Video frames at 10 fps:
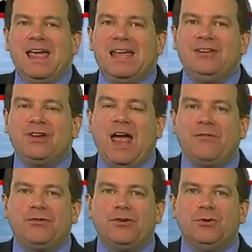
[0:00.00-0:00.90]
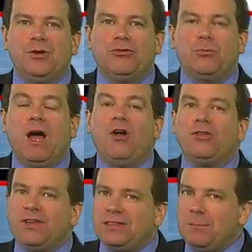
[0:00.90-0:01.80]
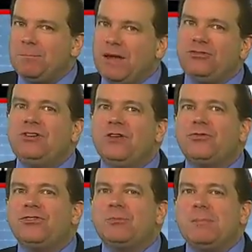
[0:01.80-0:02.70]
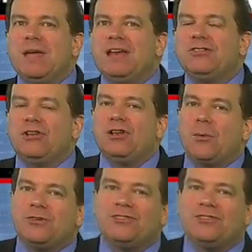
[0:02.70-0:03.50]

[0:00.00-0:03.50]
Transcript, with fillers: each afternoon as well. Looks like the best chance for us to maybe get into the lower